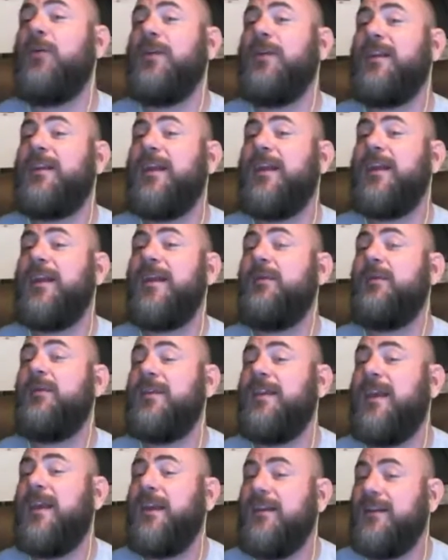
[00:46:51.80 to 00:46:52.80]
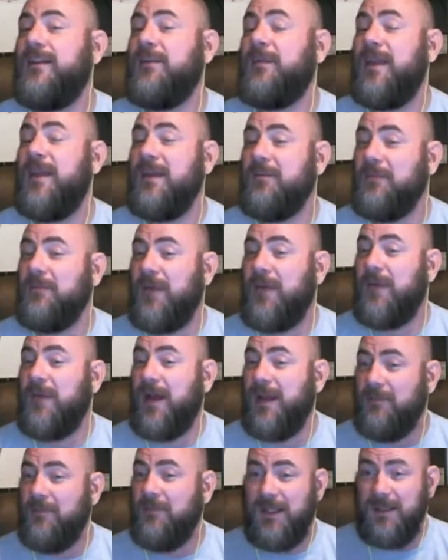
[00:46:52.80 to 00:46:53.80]
thing it would take to make
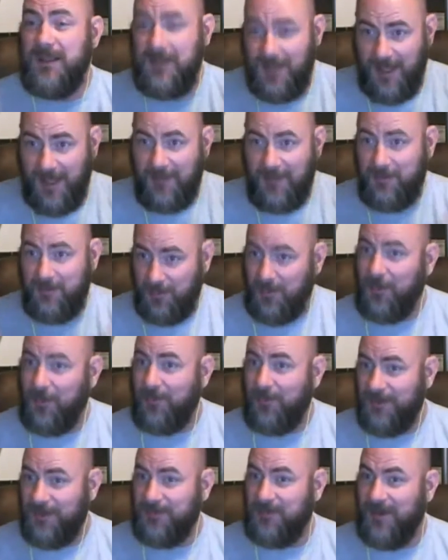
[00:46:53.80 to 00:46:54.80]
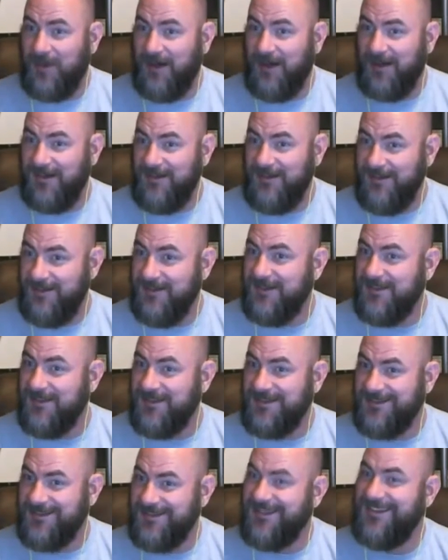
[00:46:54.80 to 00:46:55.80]
me have a perfect body,
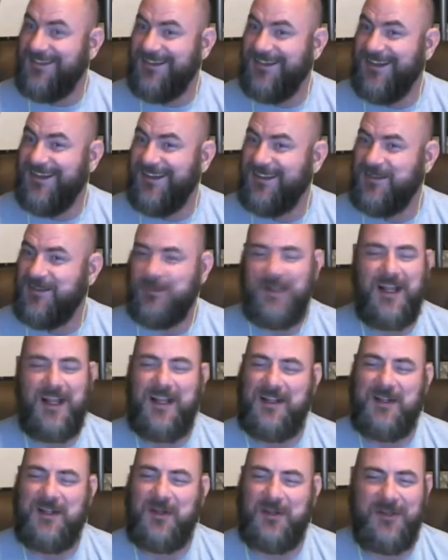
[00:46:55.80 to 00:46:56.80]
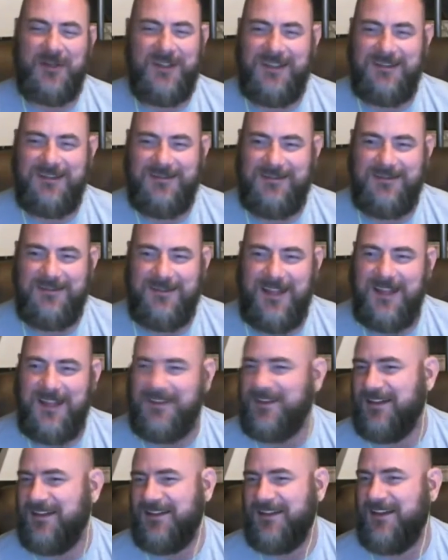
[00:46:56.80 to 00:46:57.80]
then yes. But I know that that's
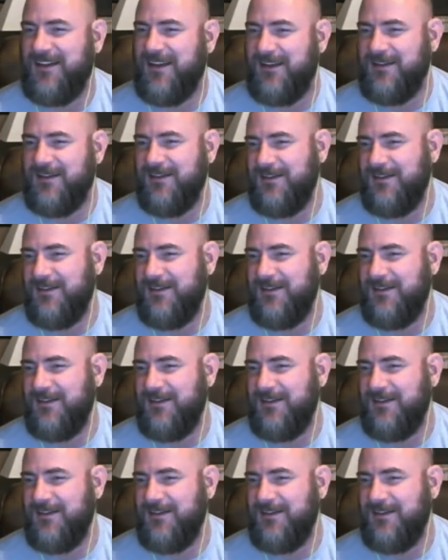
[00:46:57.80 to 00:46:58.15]
not the case.